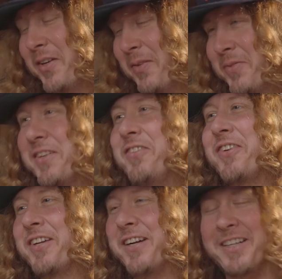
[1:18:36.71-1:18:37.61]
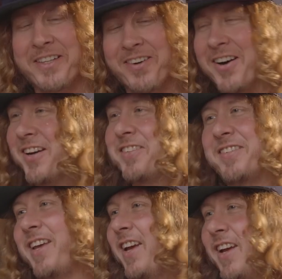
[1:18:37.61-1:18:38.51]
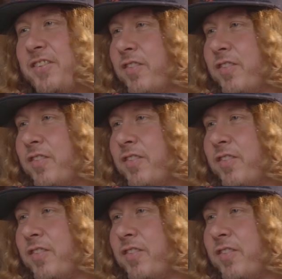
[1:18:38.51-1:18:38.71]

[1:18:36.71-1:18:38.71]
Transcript: Femmes in Chicago on stage.